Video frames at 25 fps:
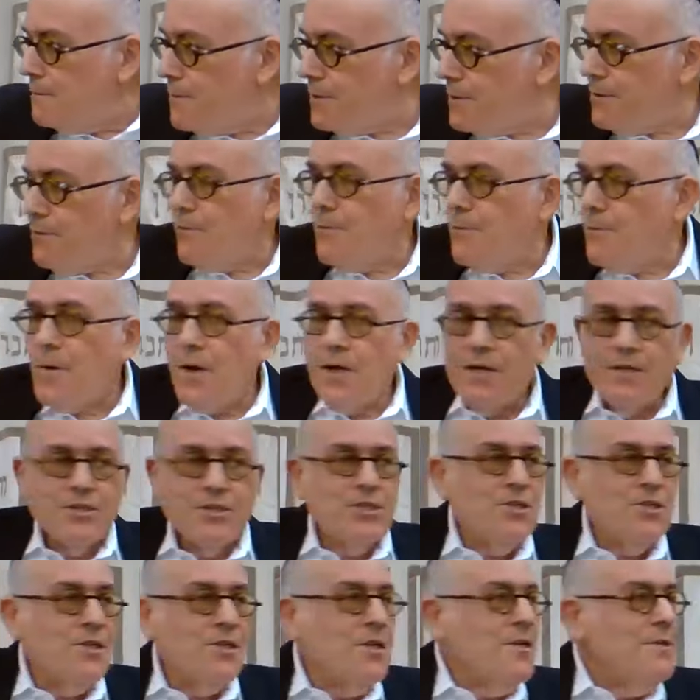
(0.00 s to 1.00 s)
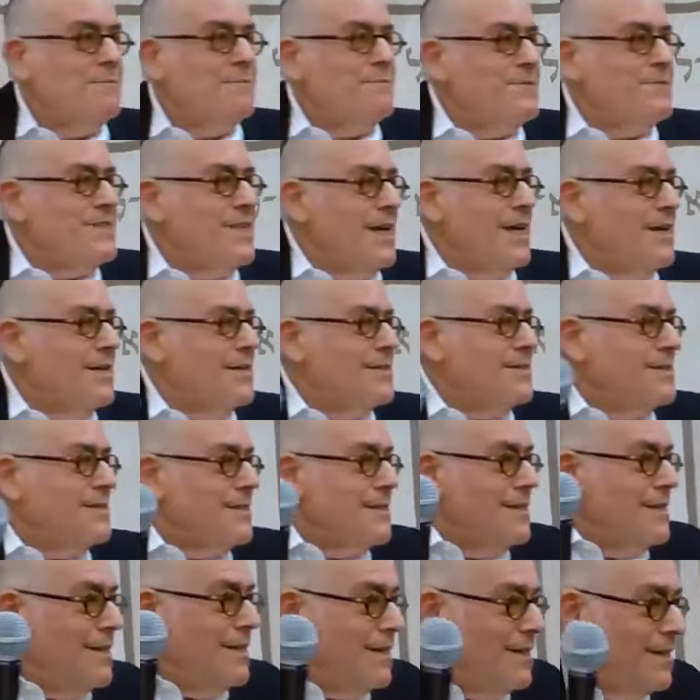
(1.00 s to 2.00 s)
But the Rabbeinu Shalom
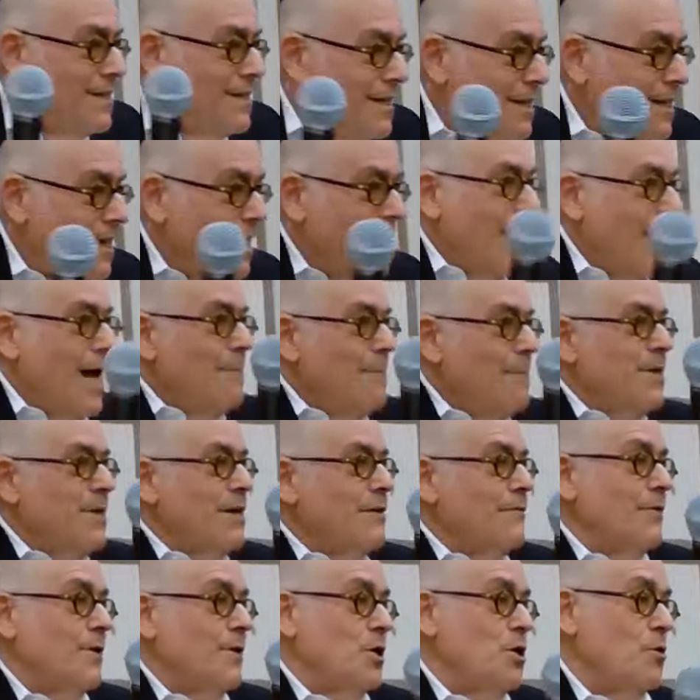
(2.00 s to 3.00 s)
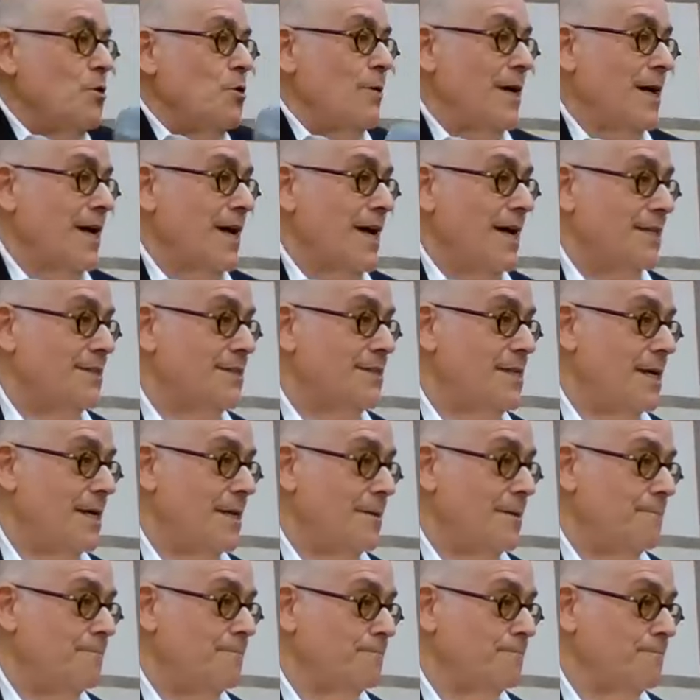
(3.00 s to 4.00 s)
says, I'm giving you a
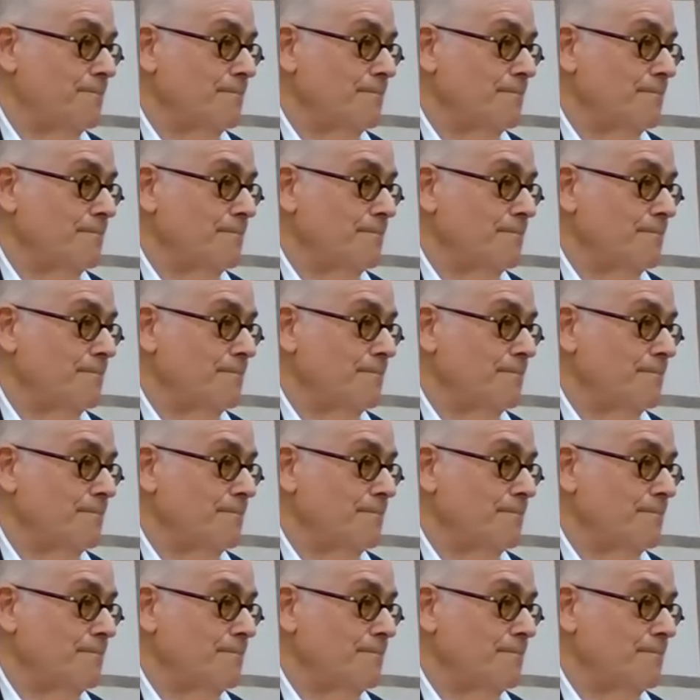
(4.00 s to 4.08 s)
chesed.